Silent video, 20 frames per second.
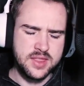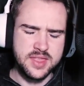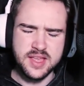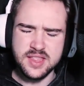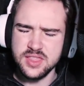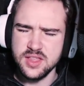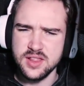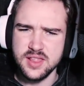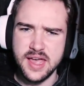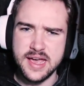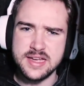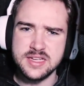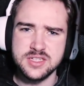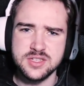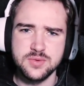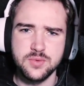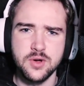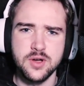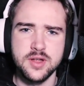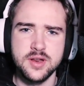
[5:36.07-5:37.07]
think, the
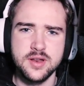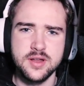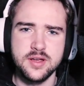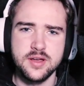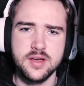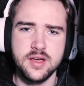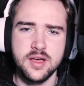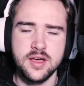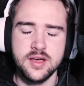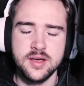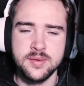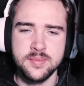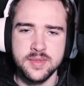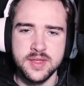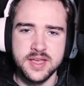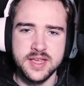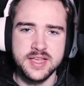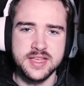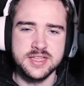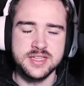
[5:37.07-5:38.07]
last one
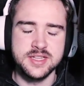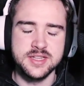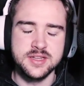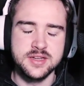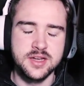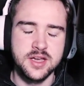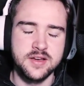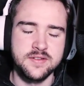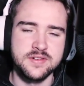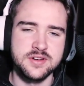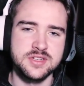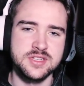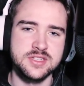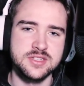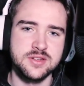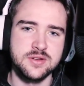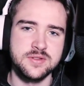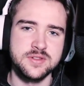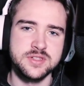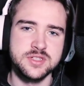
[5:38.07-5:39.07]
that he covers
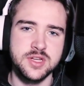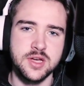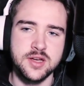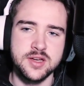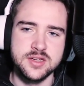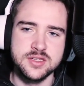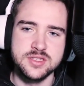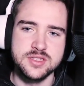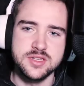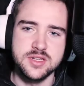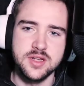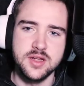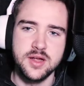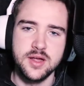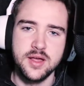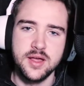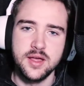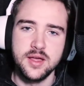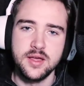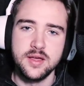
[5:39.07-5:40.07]
his own songs
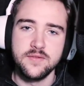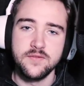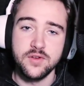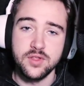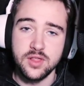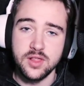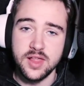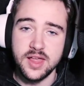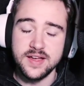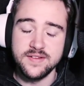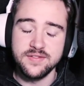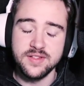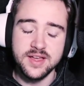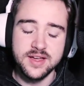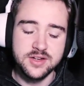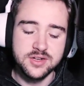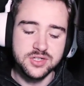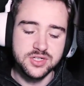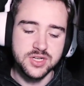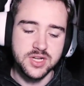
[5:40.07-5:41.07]
for the Live
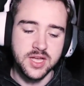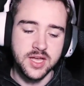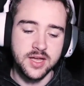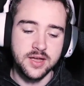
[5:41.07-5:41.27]
Lounge.